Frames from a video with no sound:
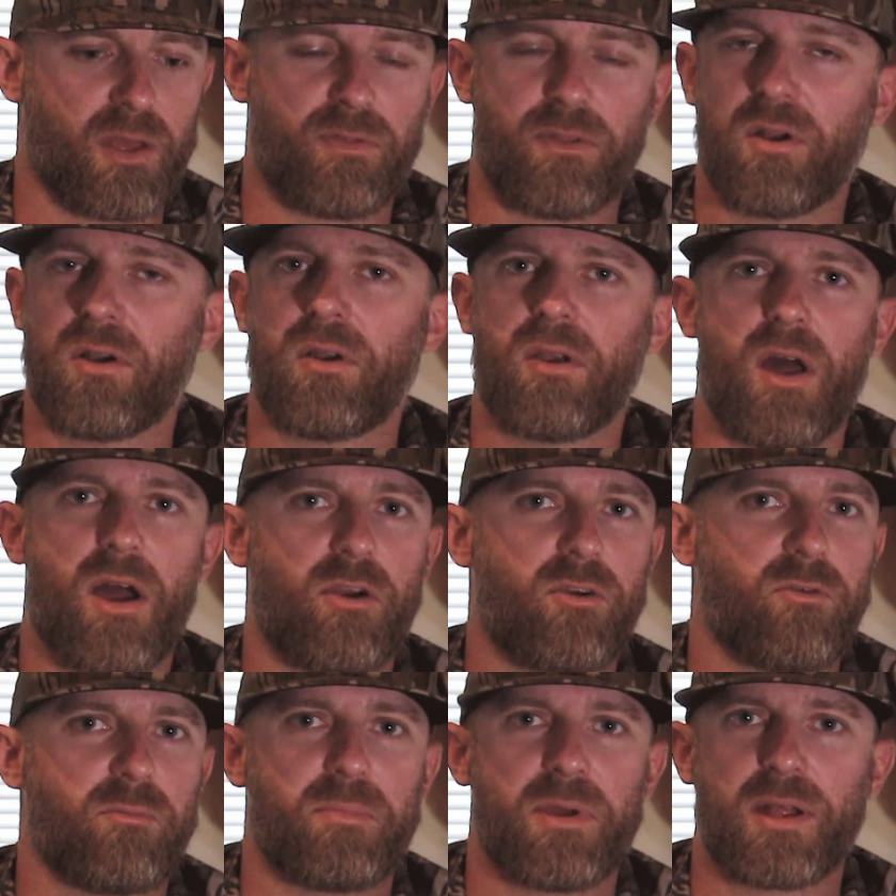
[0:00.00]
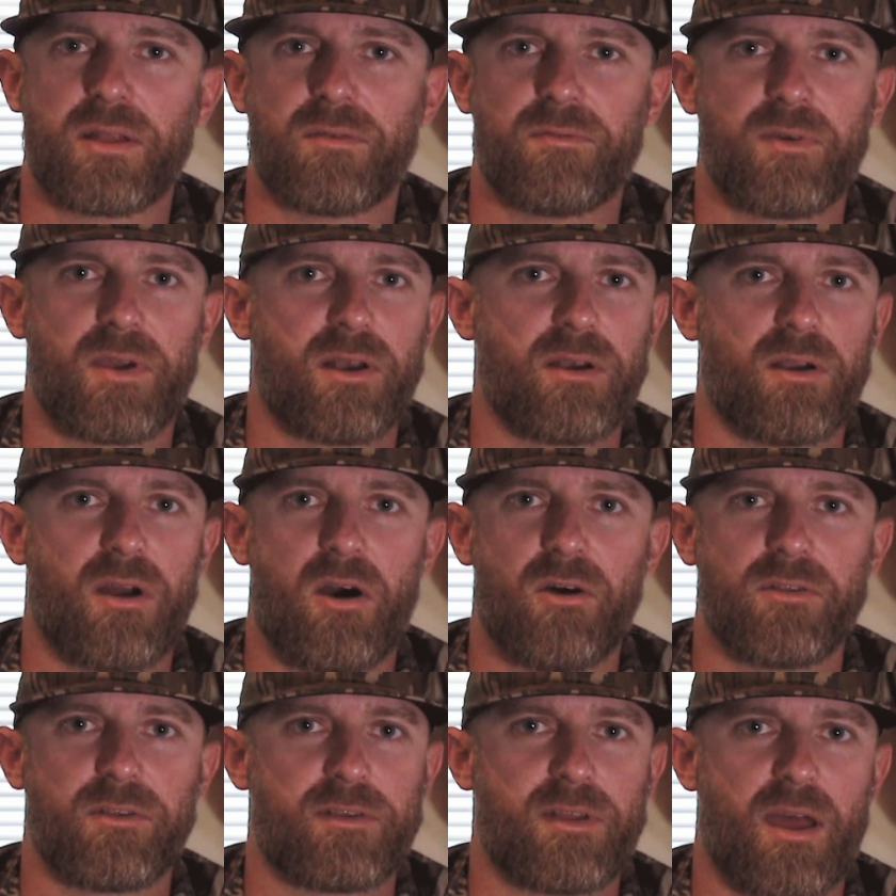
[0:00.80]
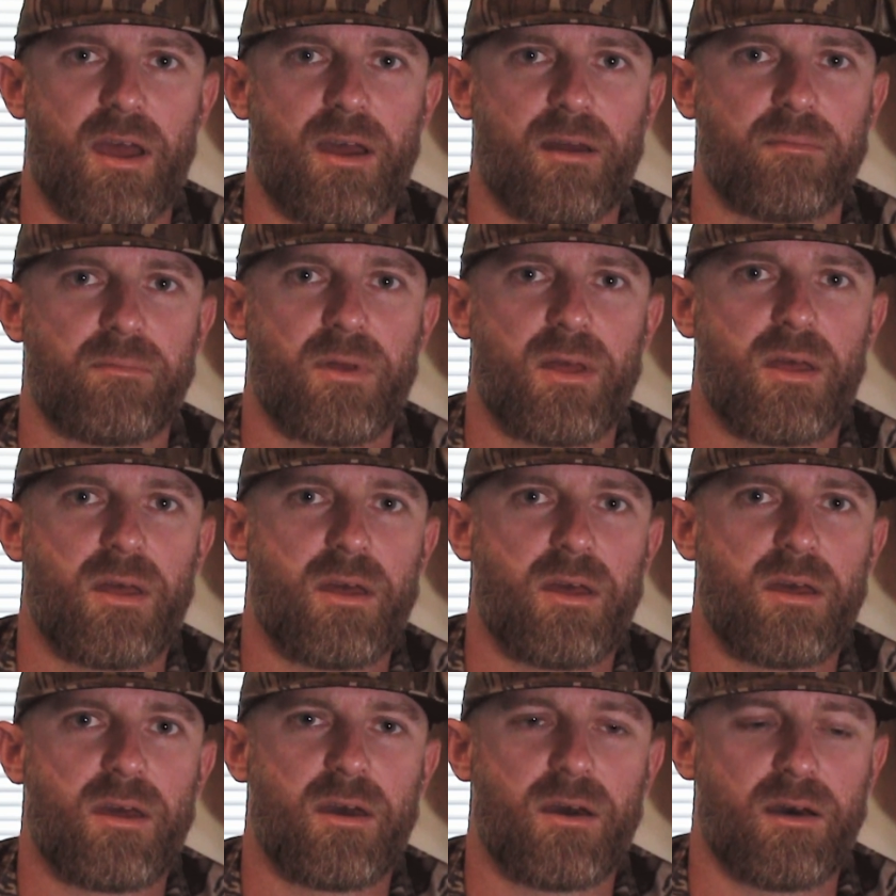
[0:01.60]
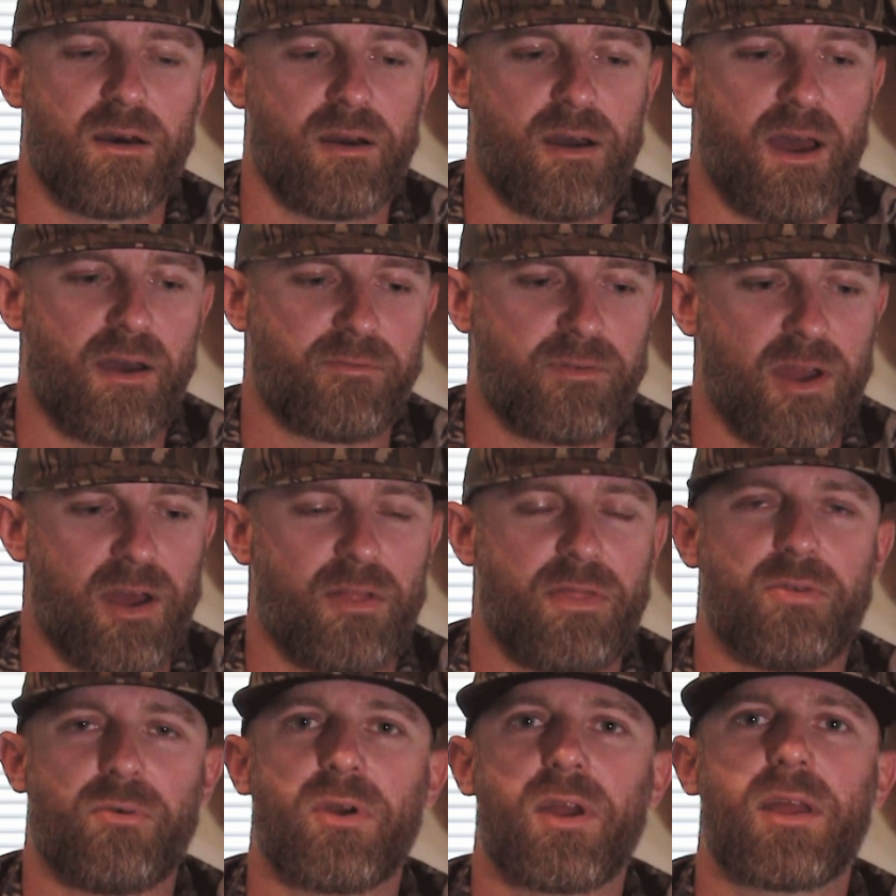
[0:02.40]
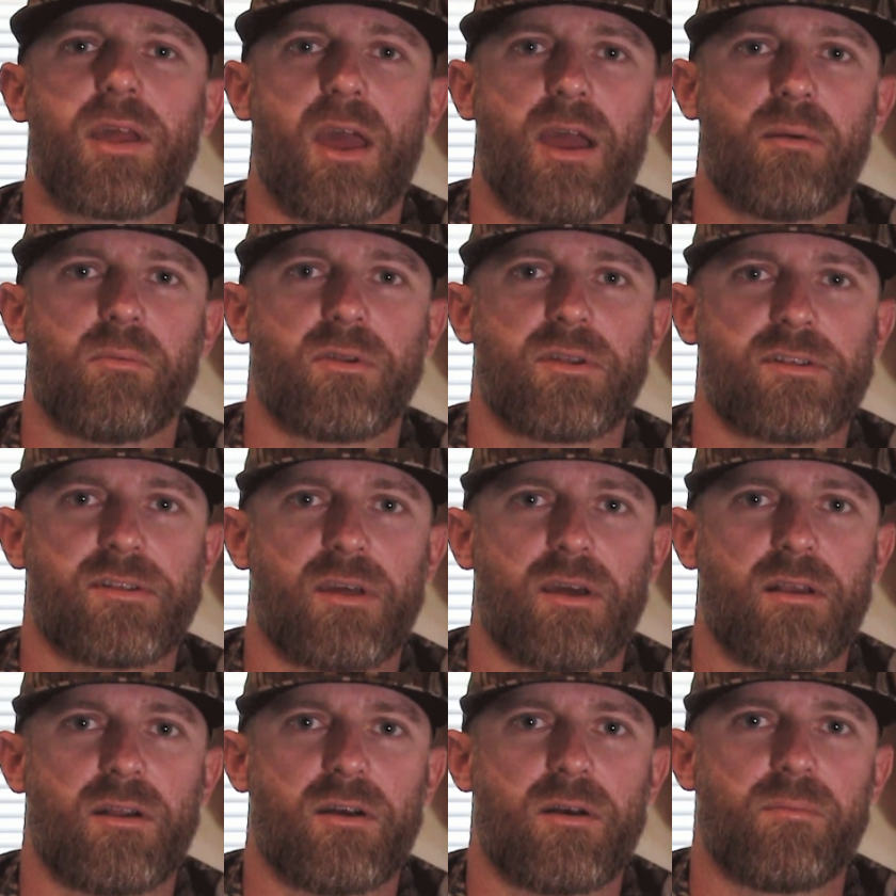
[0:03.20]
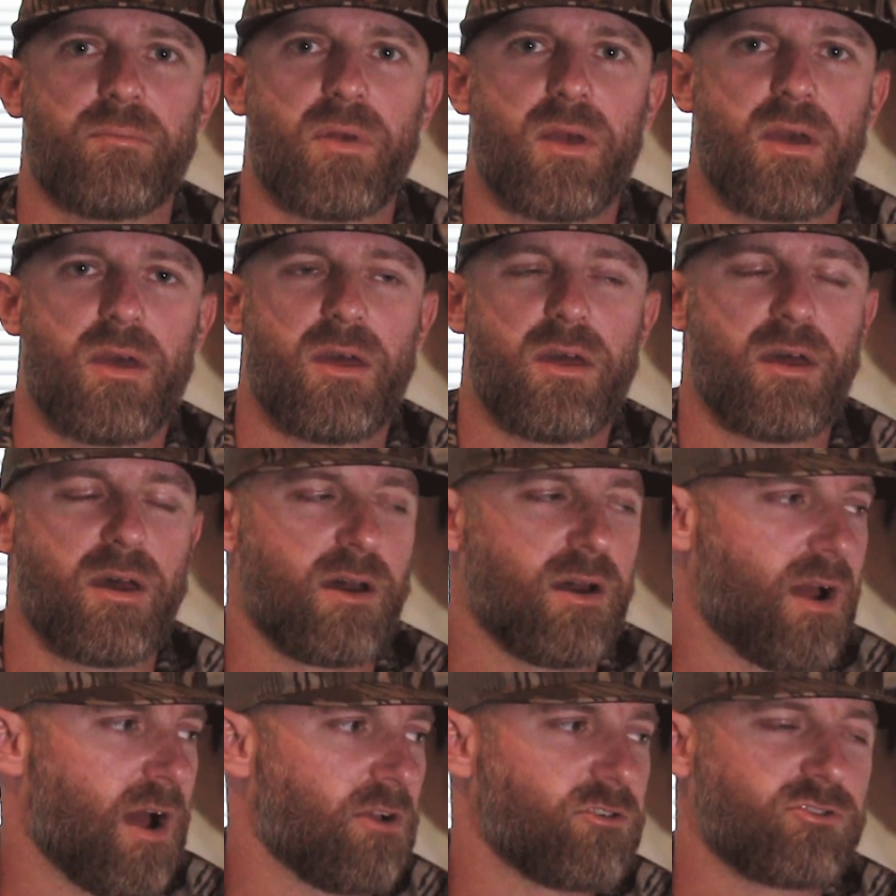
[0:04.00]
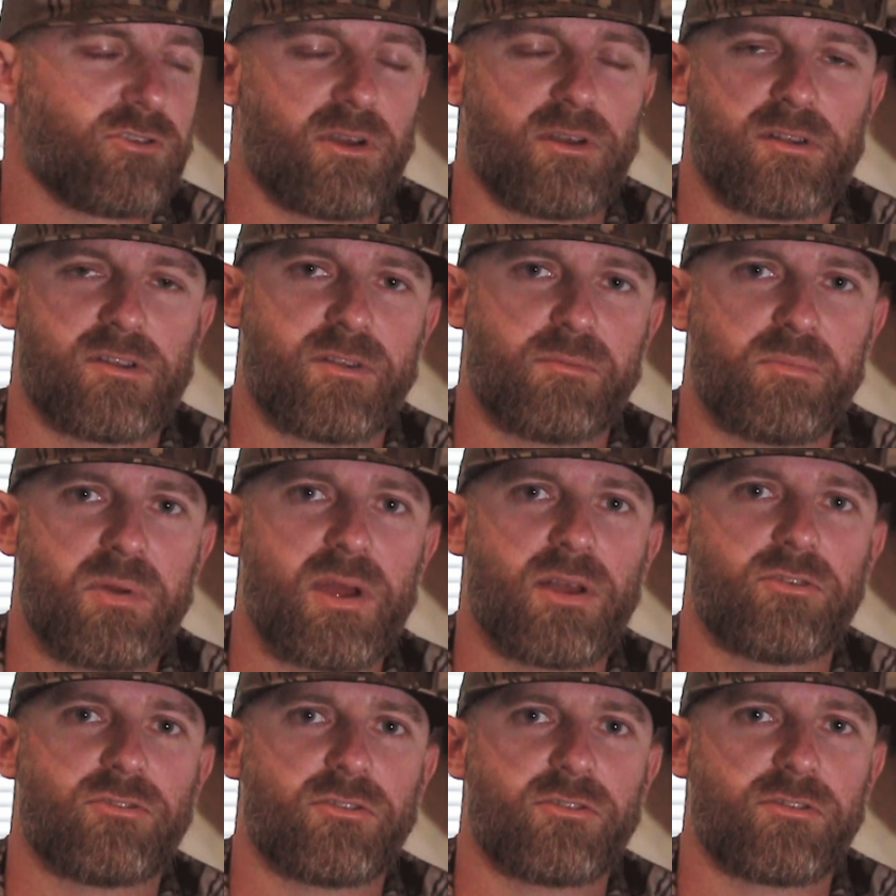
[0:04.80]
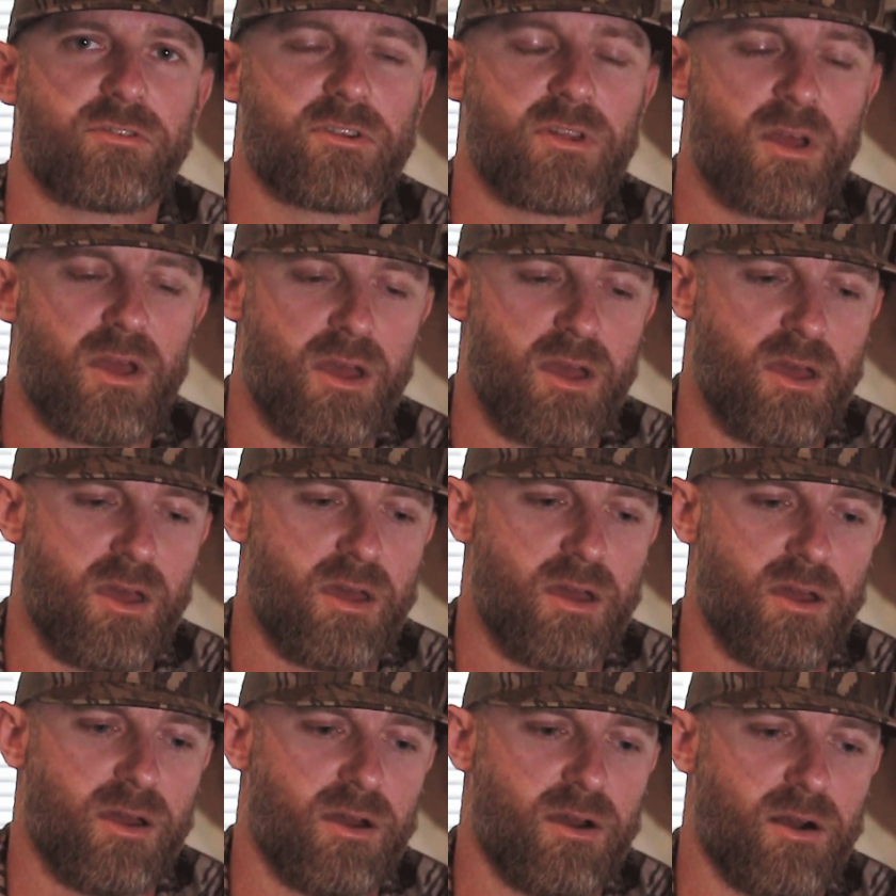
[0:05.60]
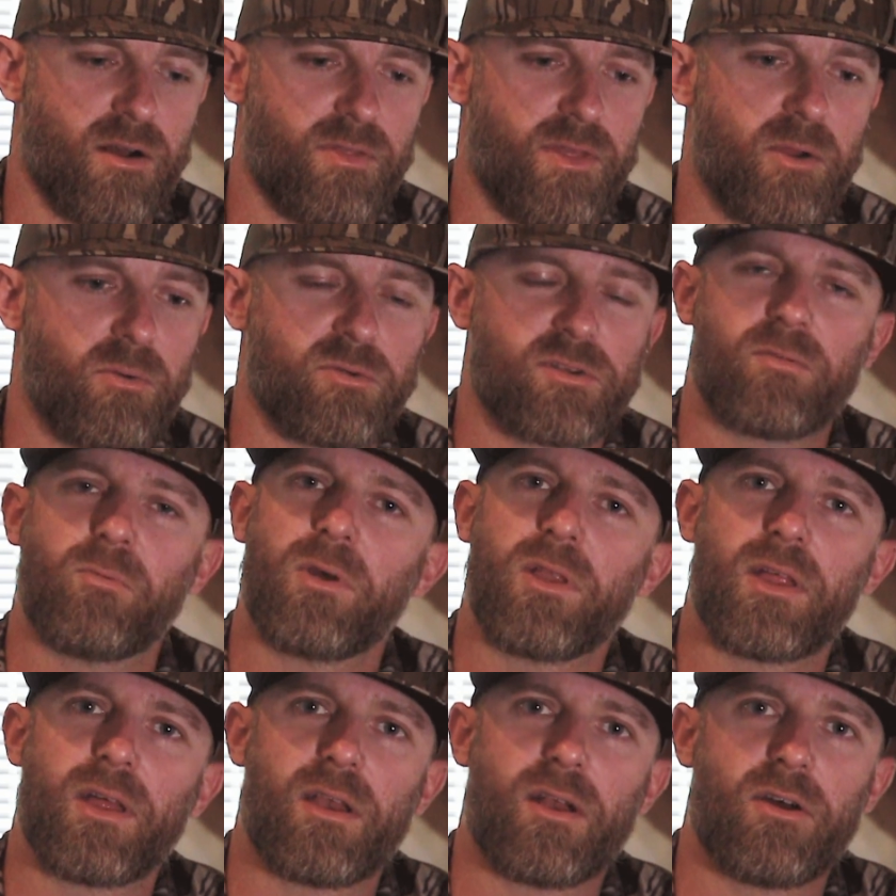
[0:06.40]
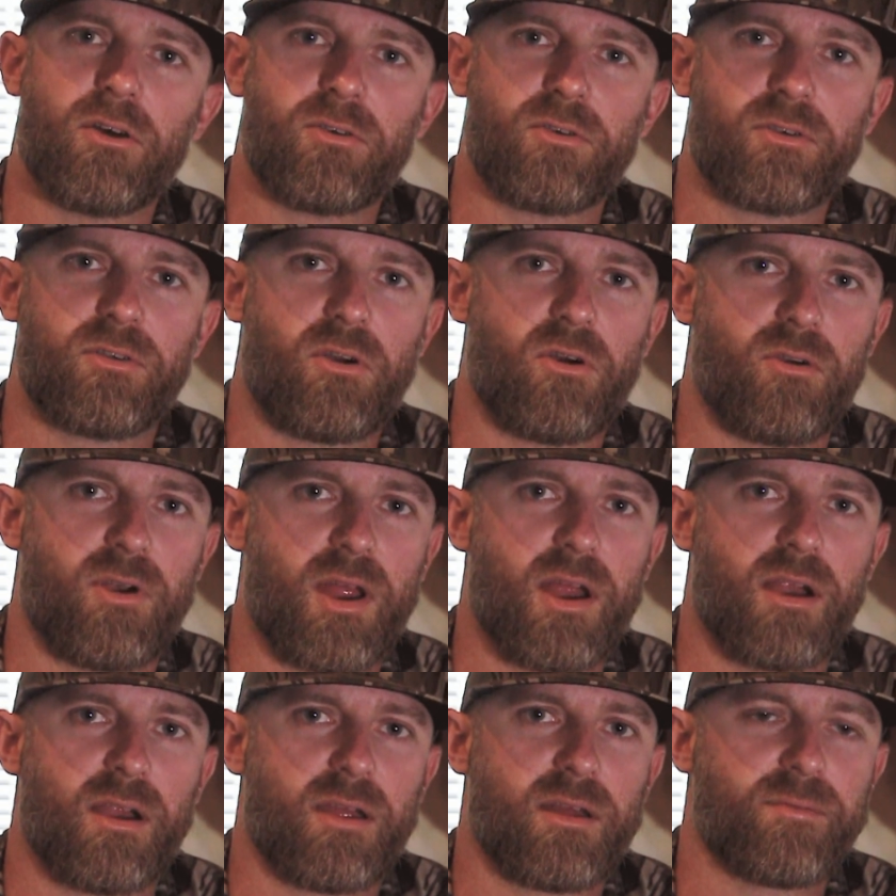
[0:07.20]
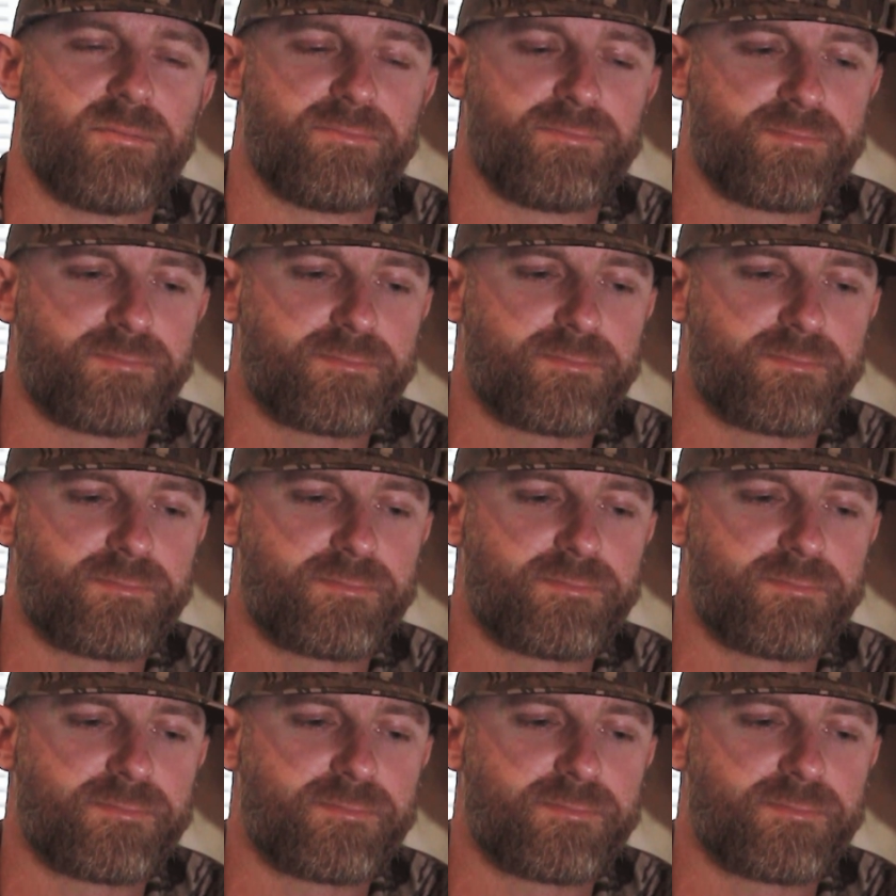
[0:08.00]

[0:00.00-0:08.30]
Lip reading: They're not going to be at the feeder all the time. I've got 3 cameras set up. I'll show you some pictures. There was within a 100-yard area.